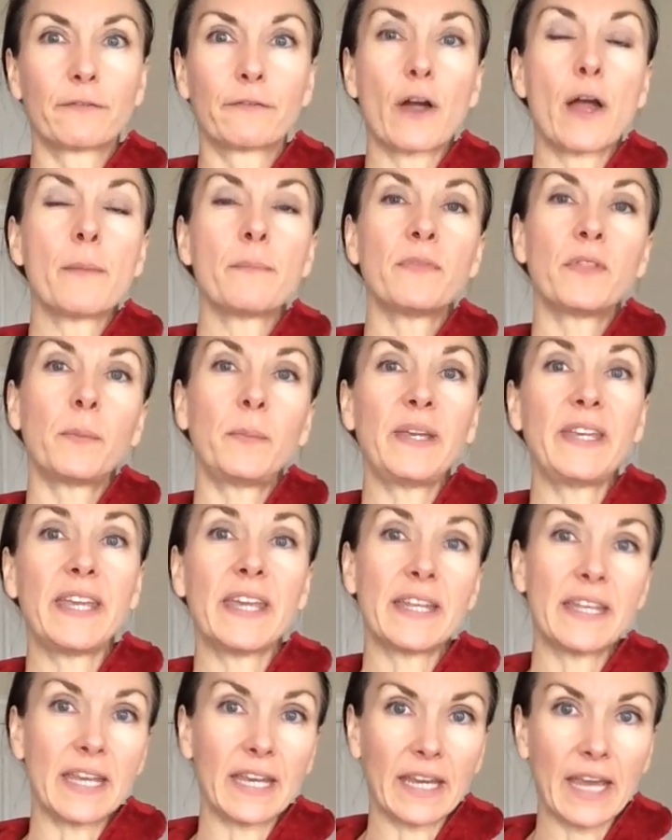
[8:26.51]
from the
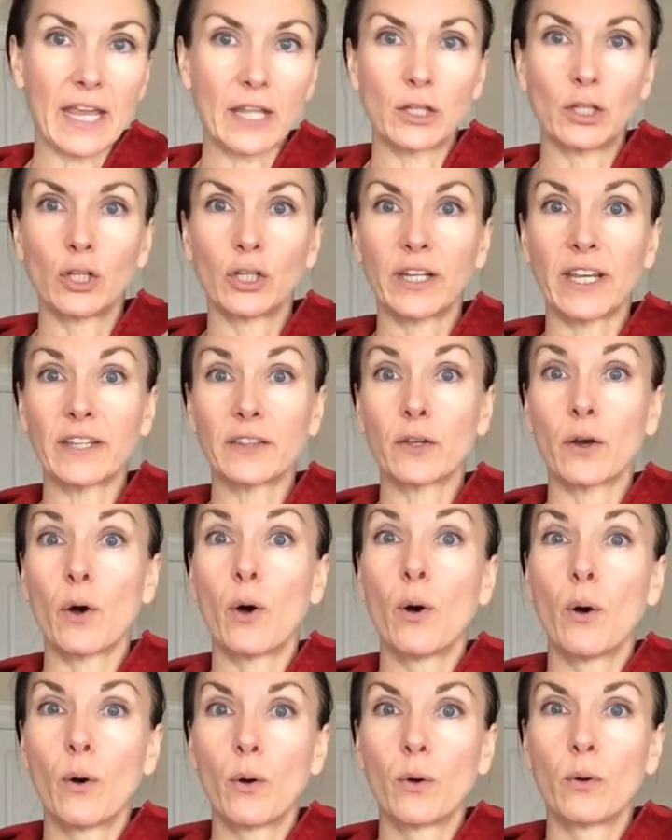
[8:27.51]
beginning and look at the
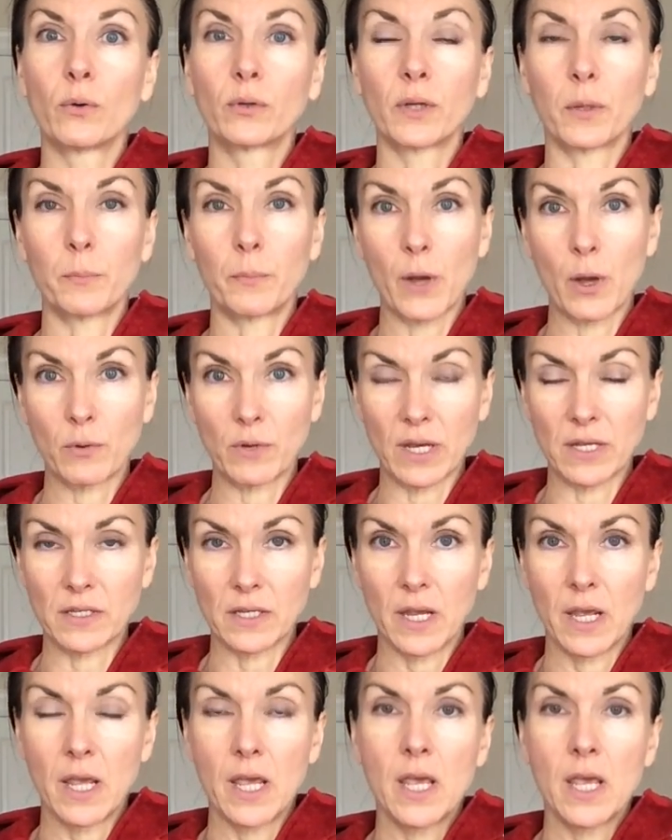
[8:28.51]
whole component.